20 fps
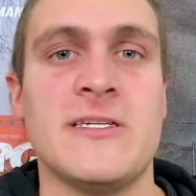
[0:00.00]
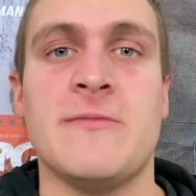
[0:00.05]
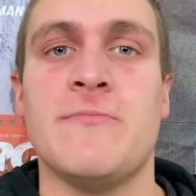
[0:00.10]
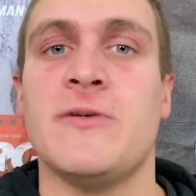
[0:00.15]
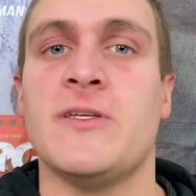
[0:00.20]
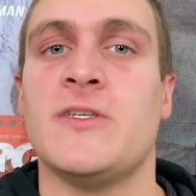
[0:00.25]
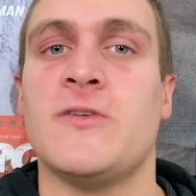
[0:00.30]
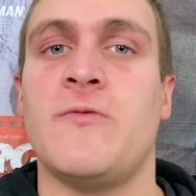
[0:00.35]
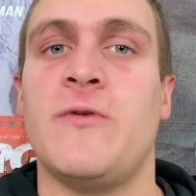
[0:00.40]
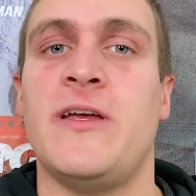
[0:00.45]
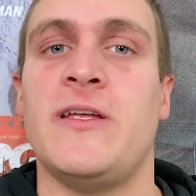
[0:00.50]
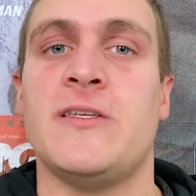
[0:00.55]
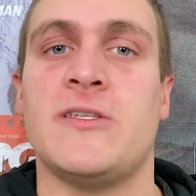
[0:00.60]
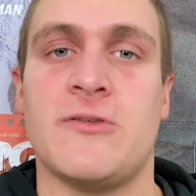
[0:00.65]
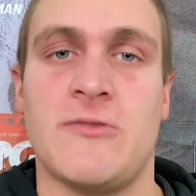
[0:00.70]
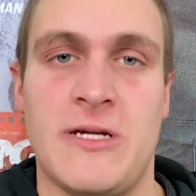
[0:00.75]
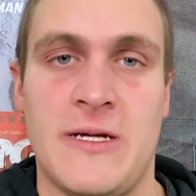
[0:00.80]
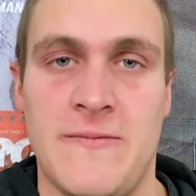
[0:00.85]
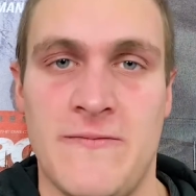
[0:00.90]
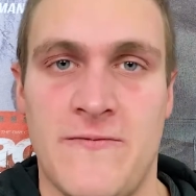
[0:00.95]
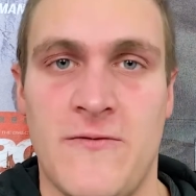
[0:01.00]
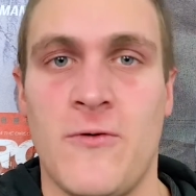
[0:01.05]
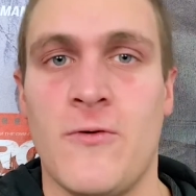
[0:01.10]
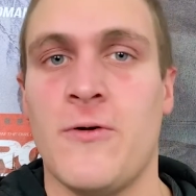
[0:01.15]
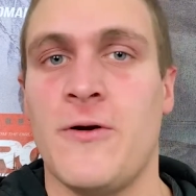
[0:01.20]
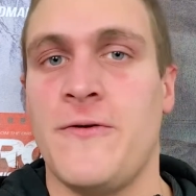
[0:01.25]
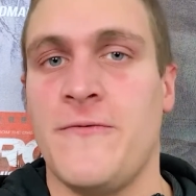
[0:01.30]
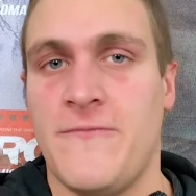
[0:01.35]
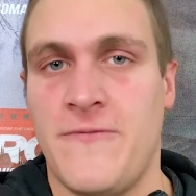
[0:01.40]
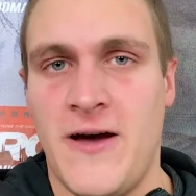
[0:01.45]
in between Scream
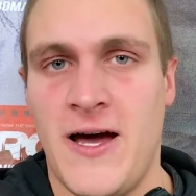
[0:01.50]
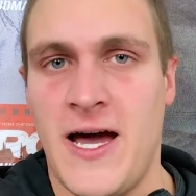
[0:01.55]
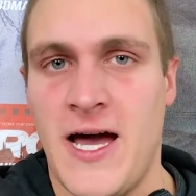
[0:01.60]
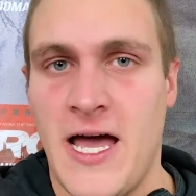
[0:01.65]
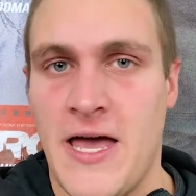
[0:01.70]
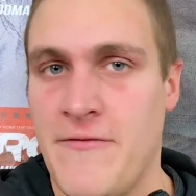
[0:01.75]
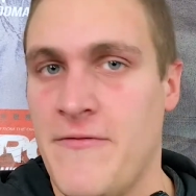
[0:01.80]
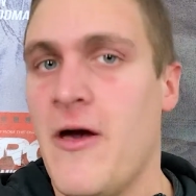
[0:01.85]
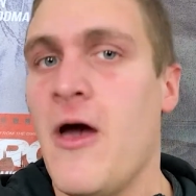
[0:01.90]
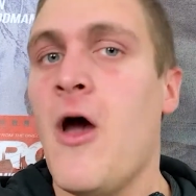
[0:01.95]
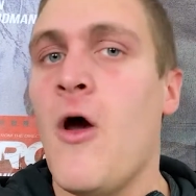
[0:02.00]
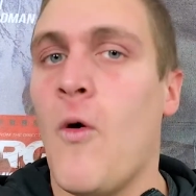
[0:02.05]
4 and 5.